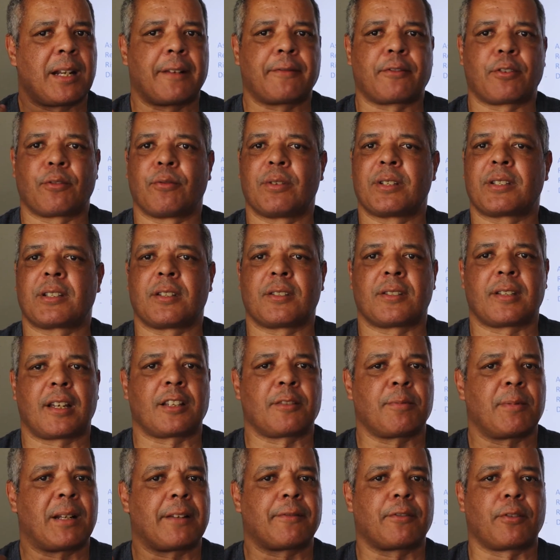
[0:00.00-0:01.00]
after risk
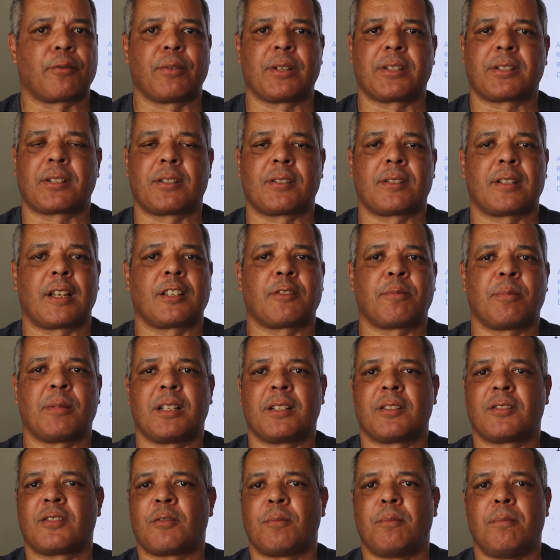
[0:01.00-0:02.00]
assessment after risk assessment
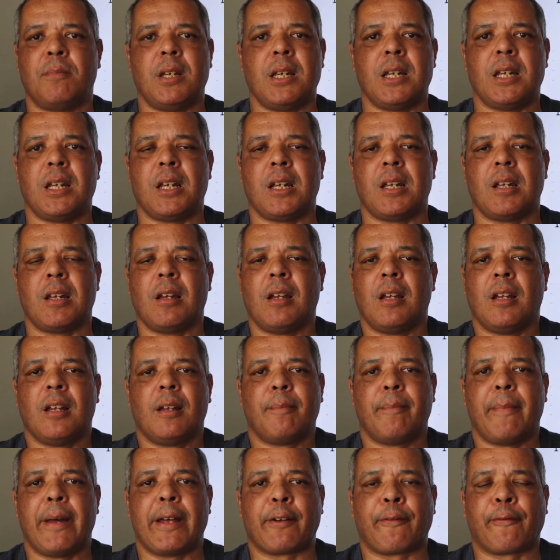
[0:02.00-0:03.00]
is, to me,
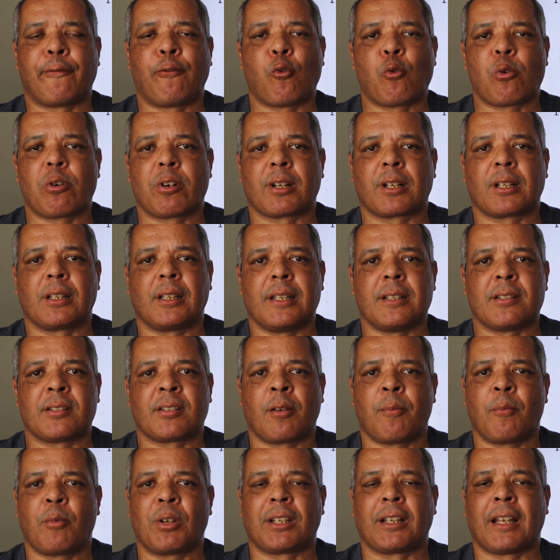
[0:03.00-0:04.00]
metaphorically
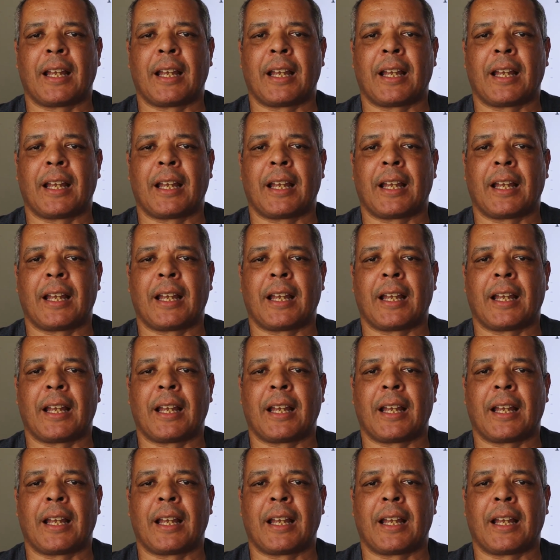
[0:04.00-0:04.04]
somewhat